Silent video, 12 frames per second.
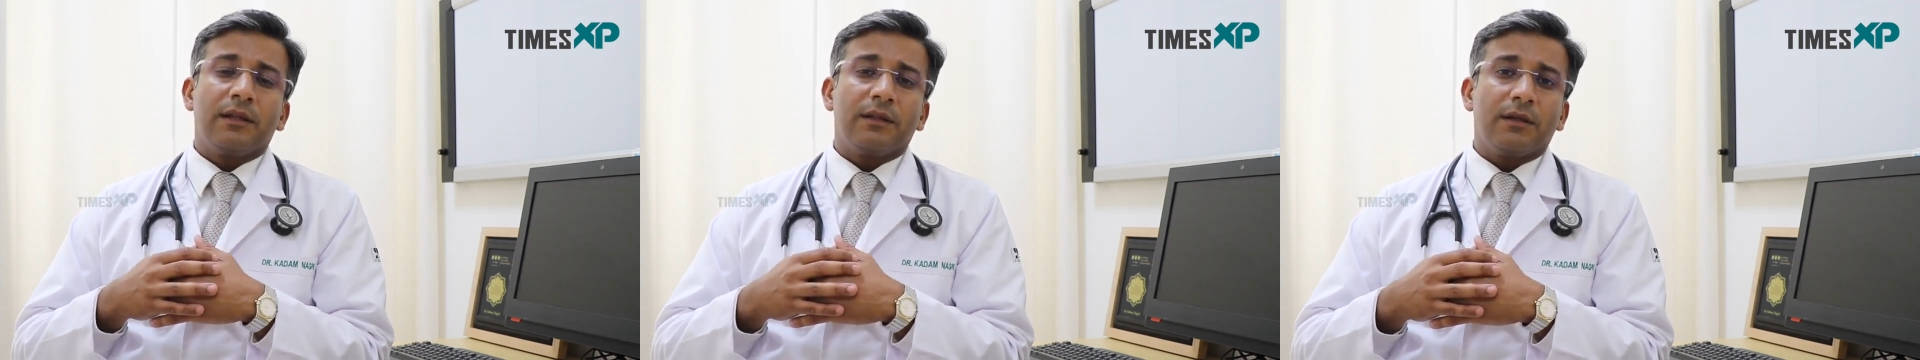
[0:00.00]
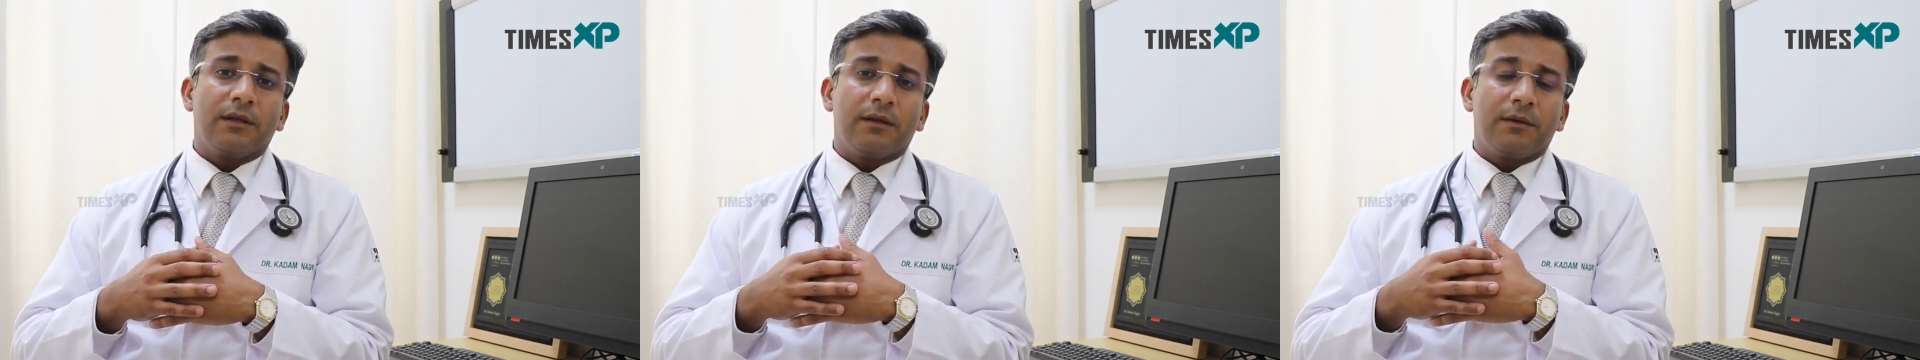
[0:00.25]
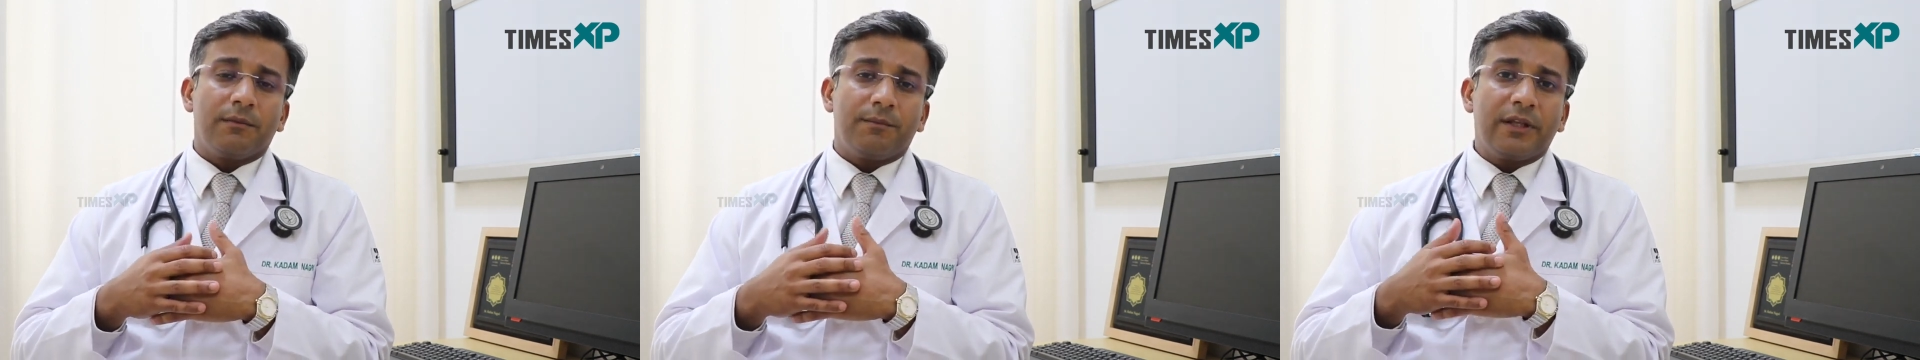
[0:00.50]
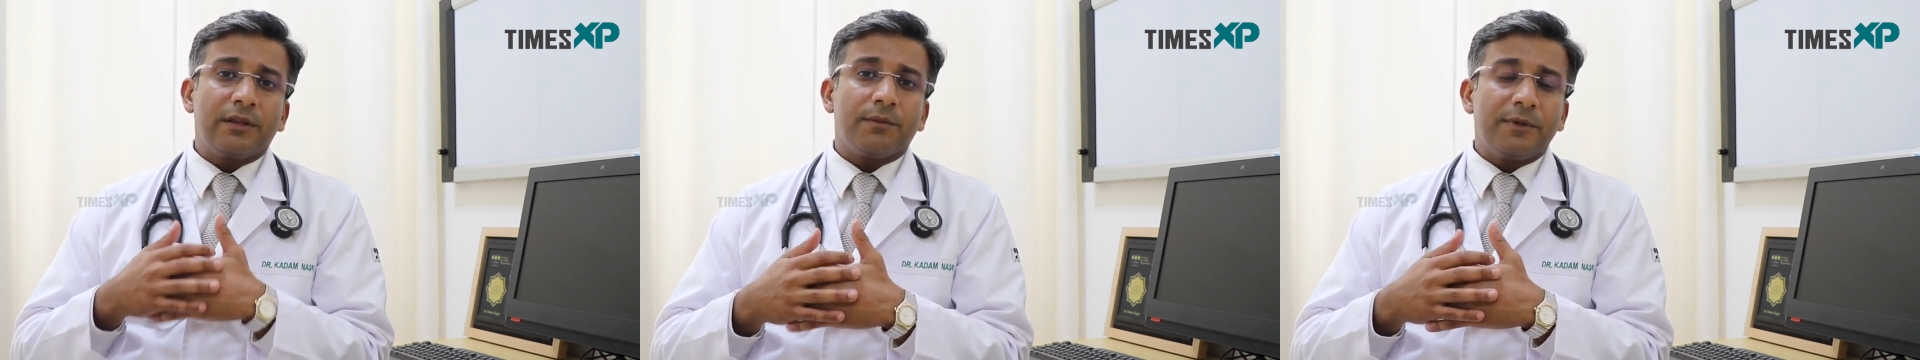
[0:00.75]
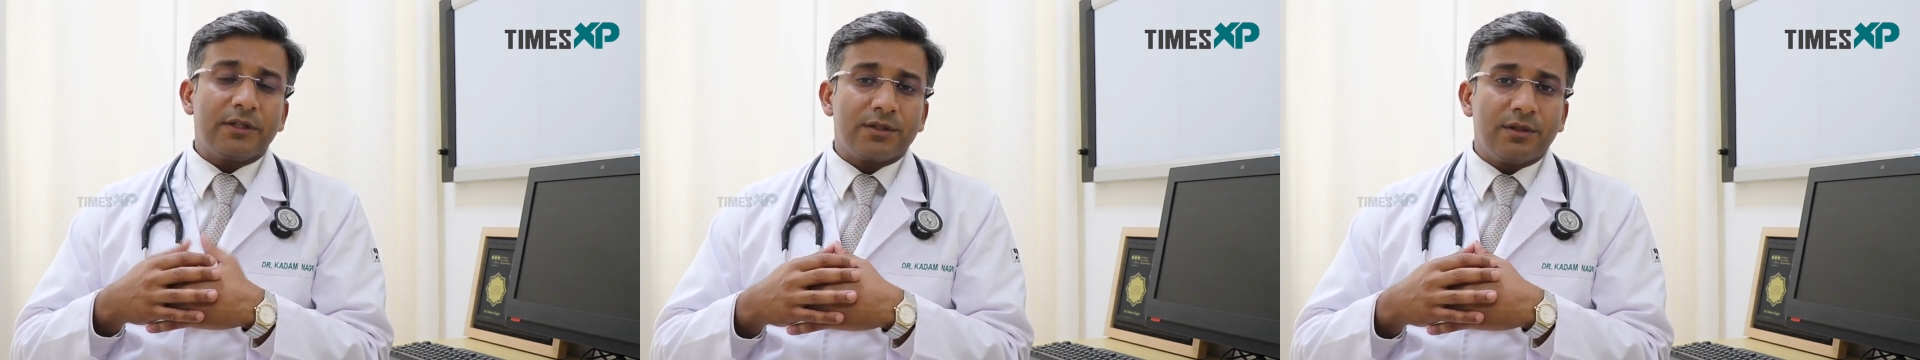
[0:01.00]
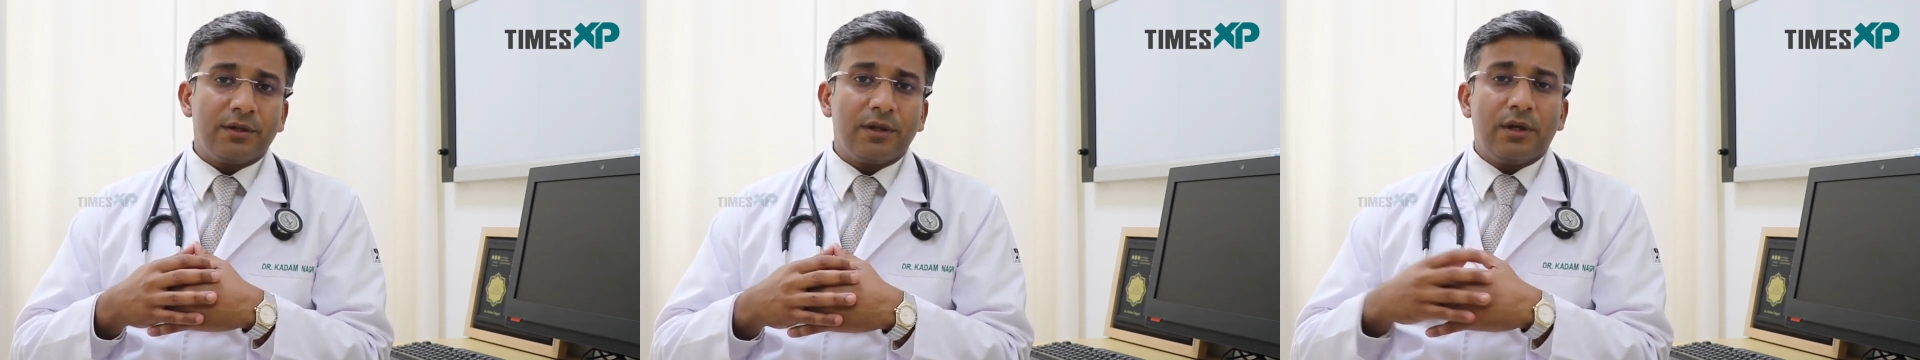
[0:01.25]
the
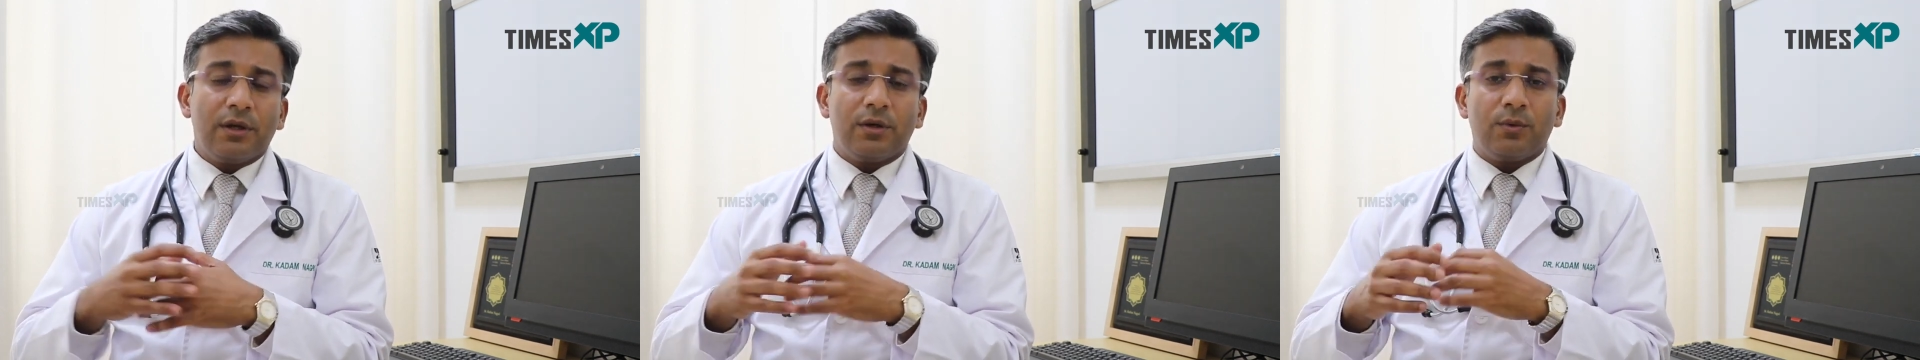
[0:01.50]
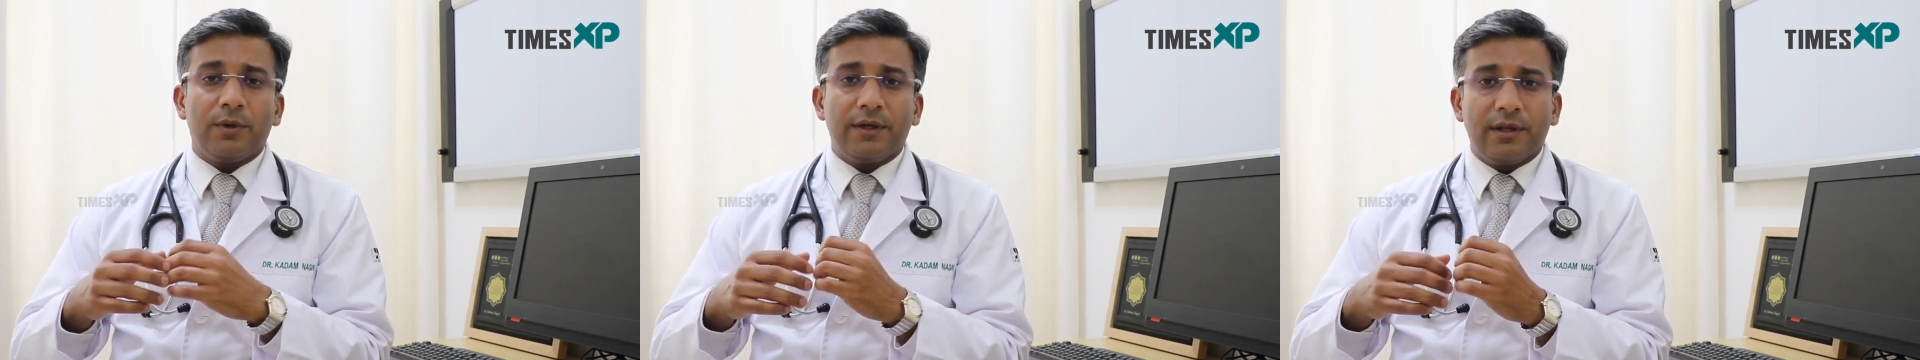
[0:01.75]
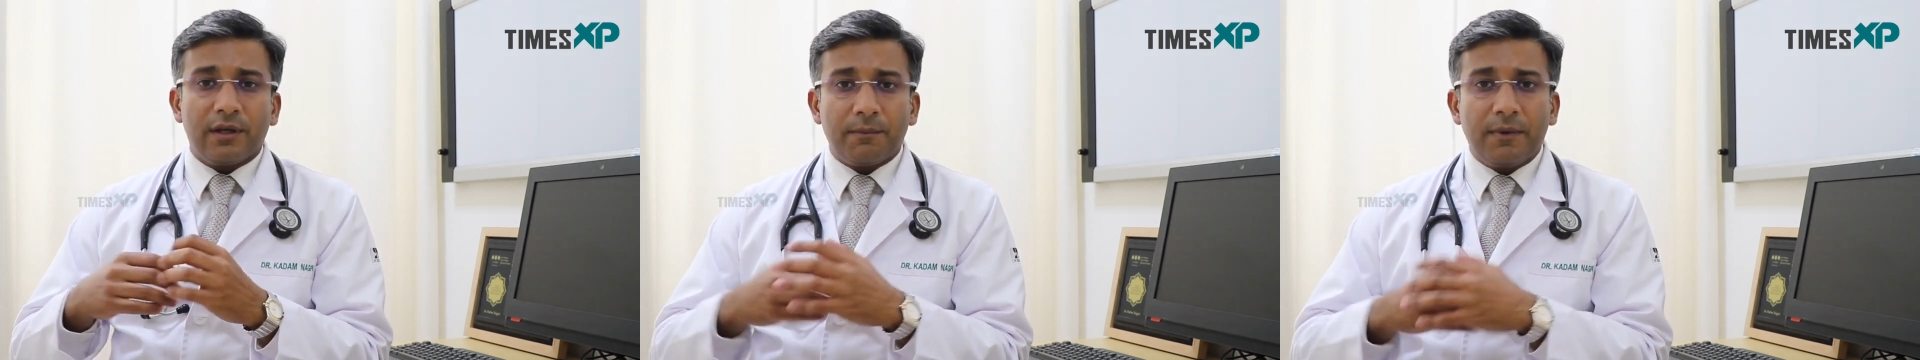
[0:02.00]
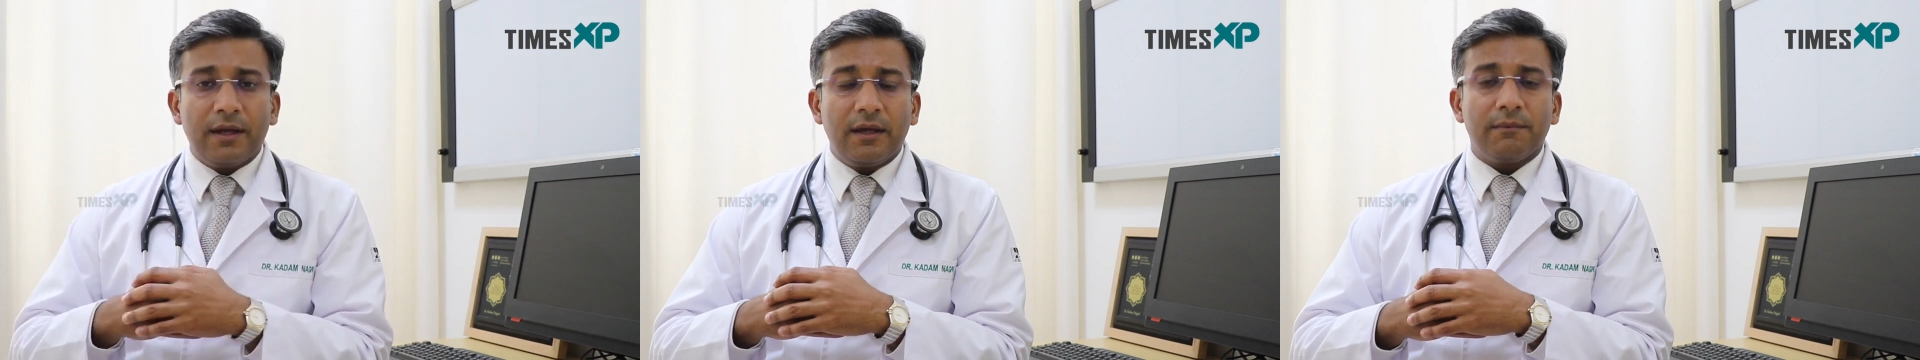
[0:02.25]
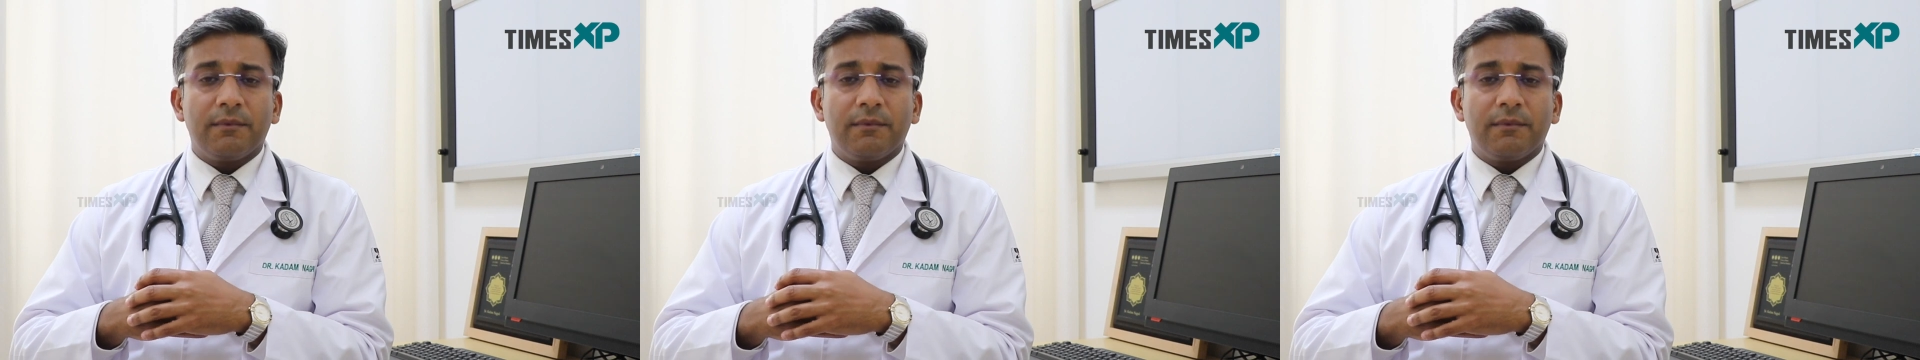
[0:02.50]
patient to a nearby